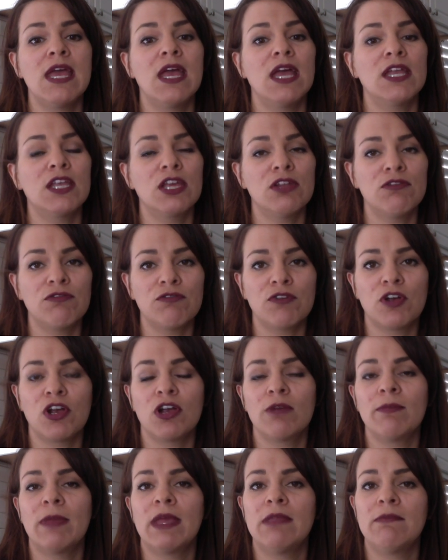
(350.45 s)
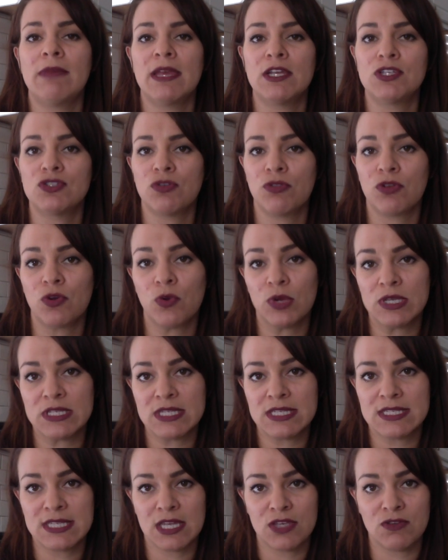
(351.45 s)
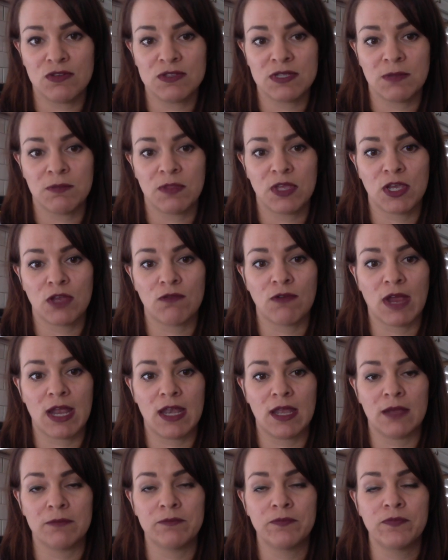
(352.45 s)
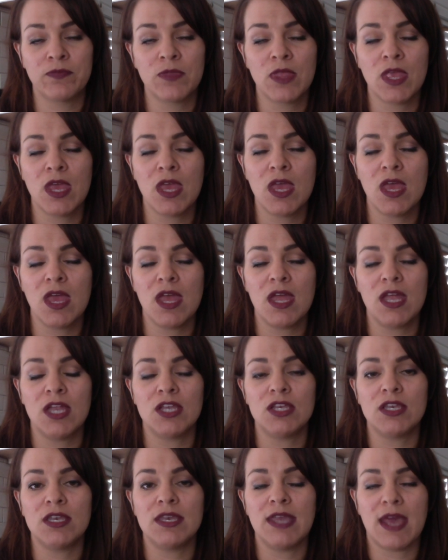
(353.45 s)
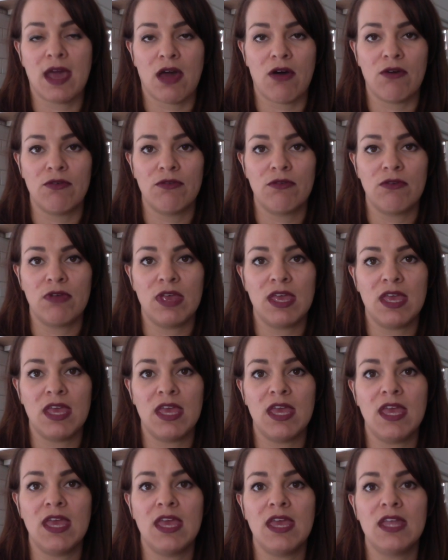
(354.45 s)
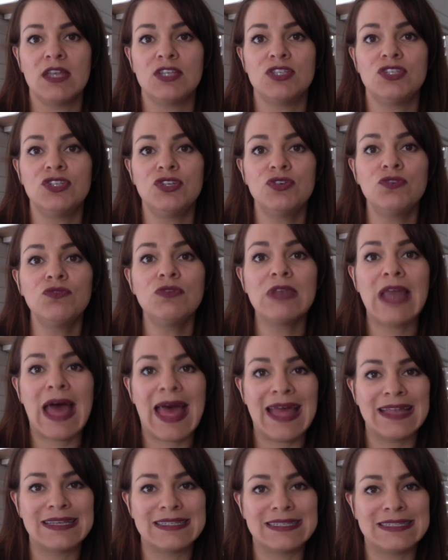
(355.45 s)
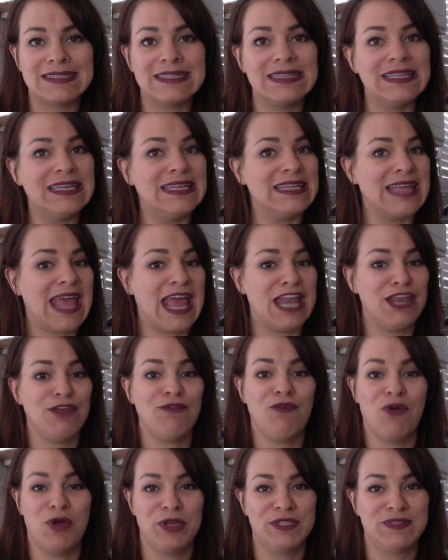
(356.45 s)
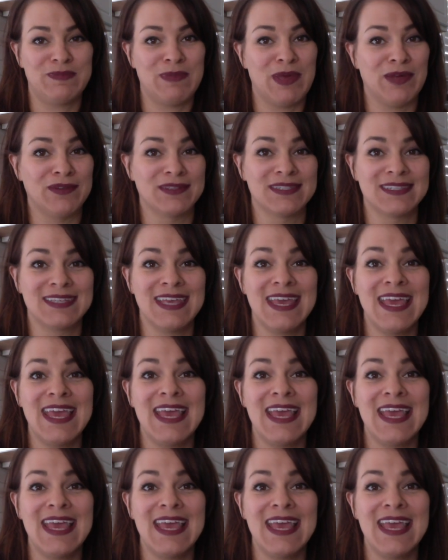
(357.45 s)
confirm and make sure they're going to send you something in writing. Now, do not delete any voicemails.